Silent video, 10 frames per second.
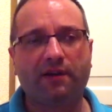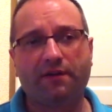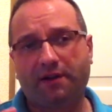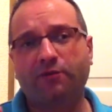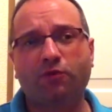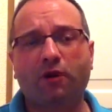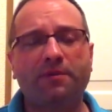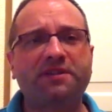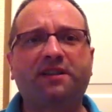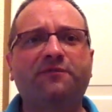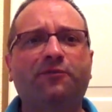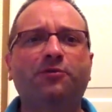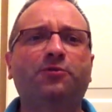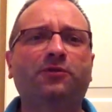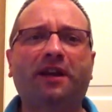And there are 2 copies just for
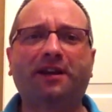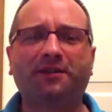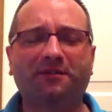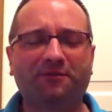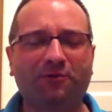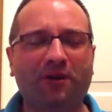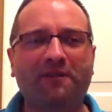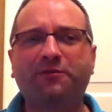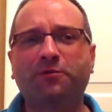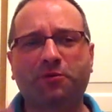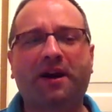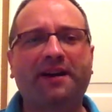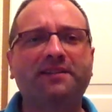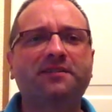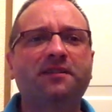you to have 2
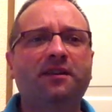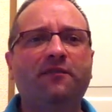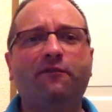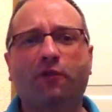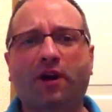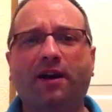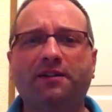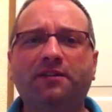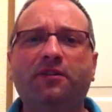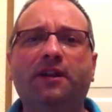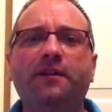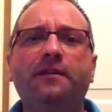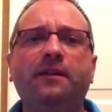tries for cutting. Okay,